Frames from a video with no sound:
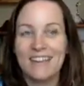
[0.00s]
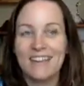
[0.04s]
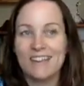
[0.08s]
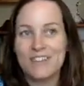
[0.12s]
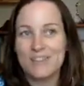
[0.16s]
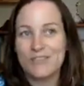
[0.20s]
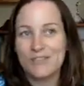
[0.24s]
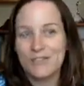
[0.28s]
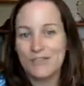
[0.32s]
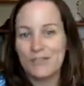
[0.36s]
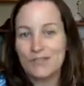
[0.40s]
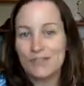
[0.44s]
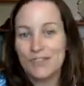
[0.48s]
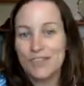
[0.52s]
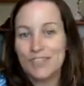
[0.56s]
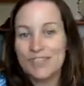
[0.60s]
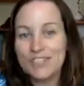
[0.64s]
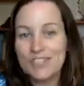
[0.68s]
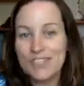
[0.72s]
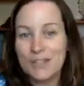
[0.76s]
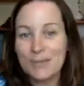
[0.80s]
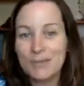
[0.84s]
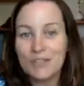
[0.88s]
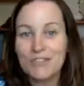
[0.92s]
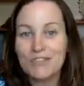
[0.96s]
So for
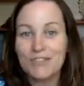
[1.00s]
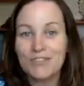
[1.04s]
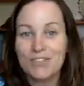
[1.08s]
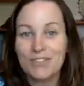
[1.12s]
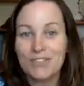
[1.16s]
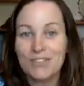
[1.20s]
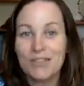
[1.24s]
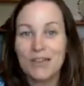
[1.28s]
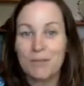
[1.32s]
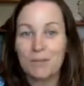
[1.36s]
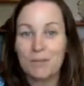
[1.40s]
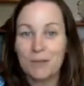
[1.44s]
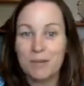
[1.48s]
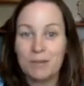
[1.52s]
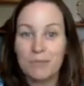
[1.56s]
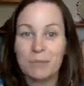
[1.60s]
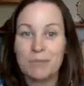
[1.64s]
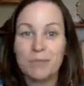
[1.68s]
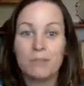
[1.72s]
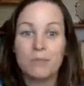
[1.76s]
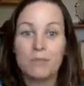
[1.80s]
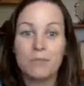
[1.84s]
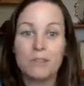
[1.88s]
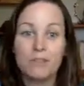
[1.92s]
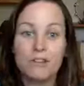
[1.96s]
some of you, that might
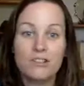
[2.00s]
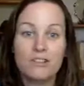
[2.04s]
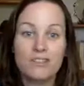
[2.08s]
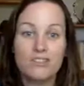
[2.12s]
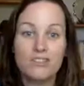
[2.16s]
be more